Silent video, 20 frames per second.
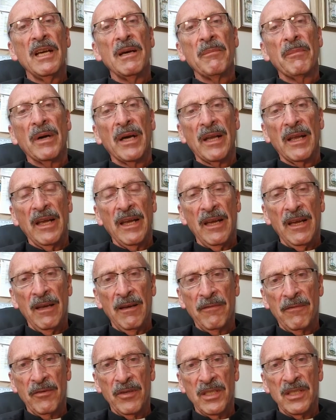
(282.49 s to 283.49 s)
but
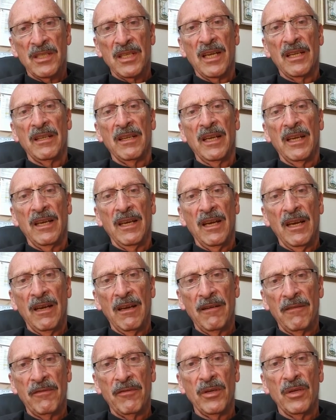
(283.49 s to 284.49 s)
every Sunday,
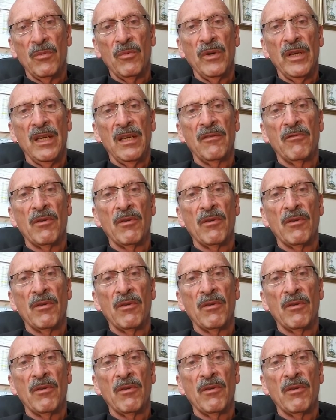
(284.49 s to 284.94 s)
every week,